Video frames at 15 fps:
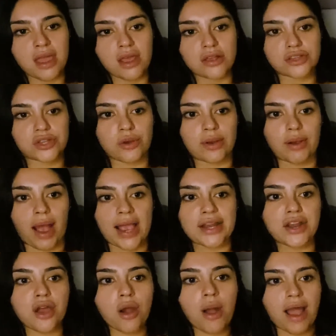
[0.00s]
So
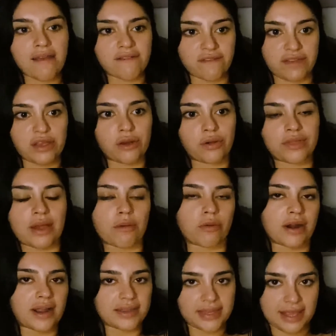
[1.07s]
I feel that
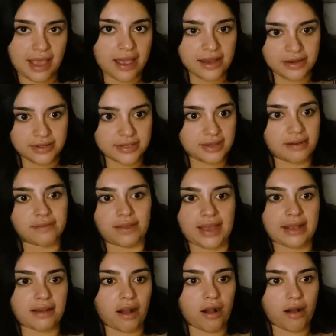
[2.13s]
we're at the end of
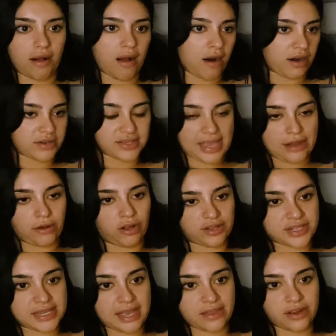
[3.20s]
like our cycle
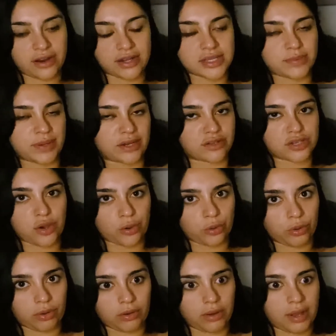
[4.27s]
altogether. It's been a
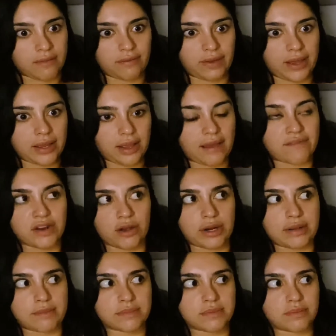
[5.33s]
total of like, I've known
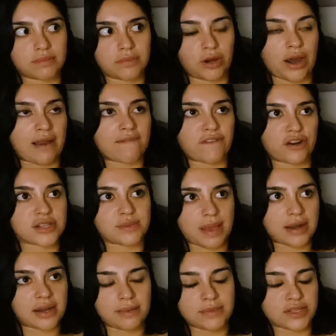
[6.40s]
him, or I first
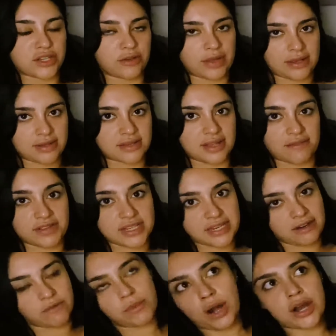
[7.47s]
met him in 2017
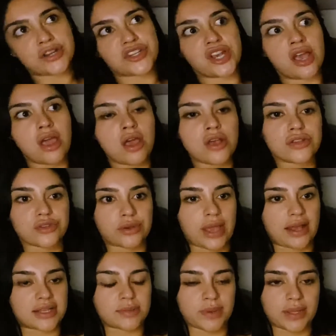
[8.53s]
in March. So
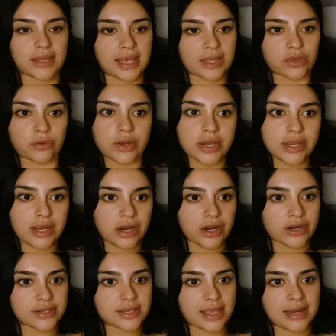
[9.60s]
yeah, it's been like 3
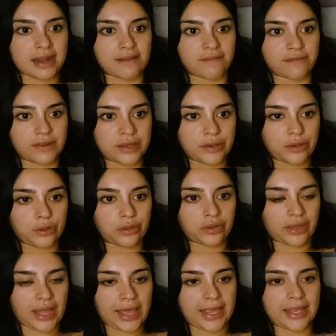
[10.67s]
years, and I feel
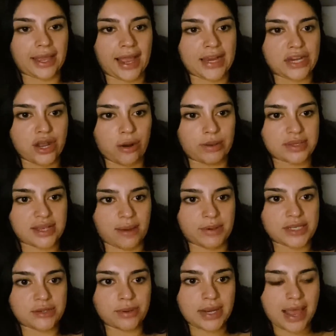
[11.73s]
like I know it's
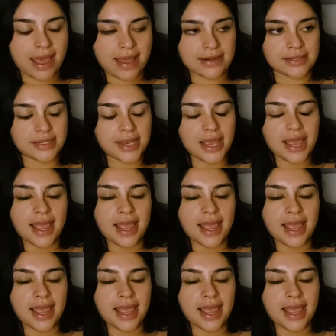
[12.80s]
coming to an end.